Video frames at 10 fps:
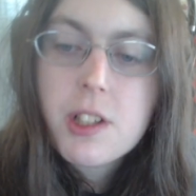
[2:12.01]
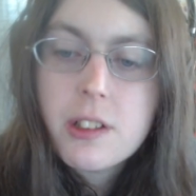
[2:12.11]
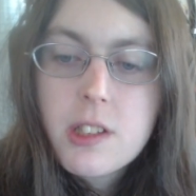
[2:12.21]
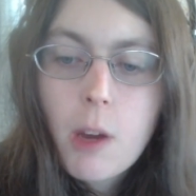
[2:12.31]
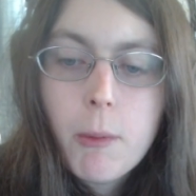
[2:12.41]

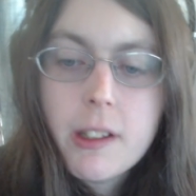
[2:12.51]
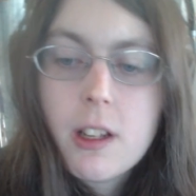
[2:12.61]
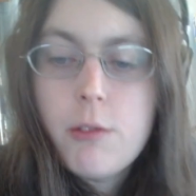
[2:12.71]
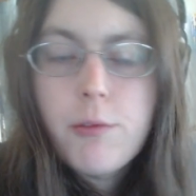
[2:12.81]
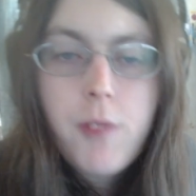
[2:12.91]
Can someone
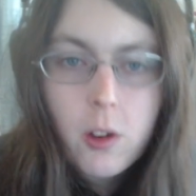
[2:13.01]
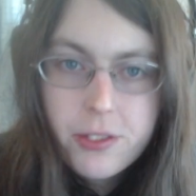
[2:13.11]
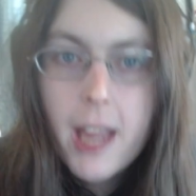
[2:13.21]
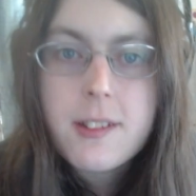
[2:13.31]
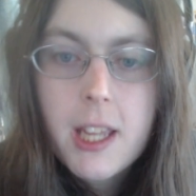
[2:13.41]

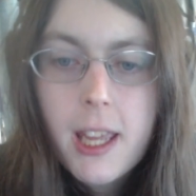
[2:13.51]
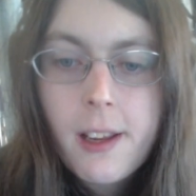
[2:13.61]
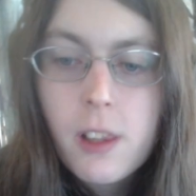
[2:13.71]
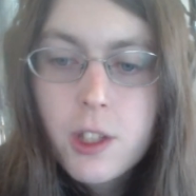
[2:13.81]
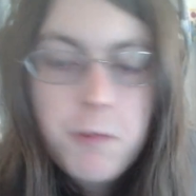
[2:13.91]
convert that to
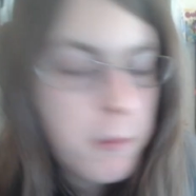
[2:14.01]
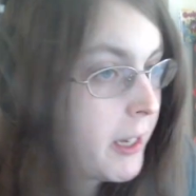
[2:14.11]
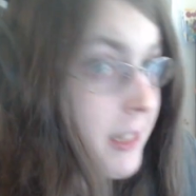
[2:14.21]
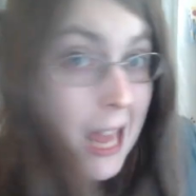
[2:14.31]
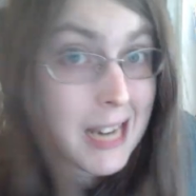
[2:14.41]
English for me?
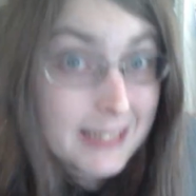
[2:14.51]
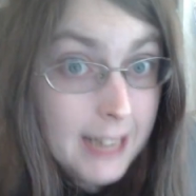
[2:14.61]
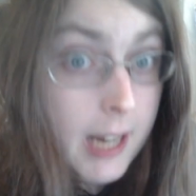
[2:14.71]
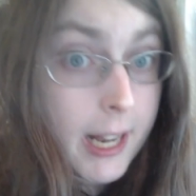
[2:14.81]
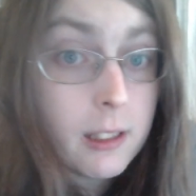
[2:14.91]
Because that is
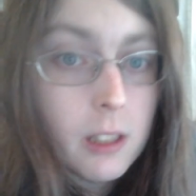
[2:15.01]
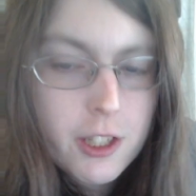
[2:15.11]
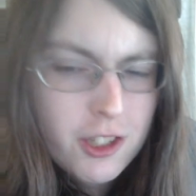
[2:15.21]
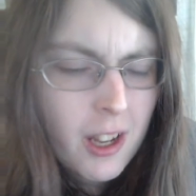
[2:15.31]
not English.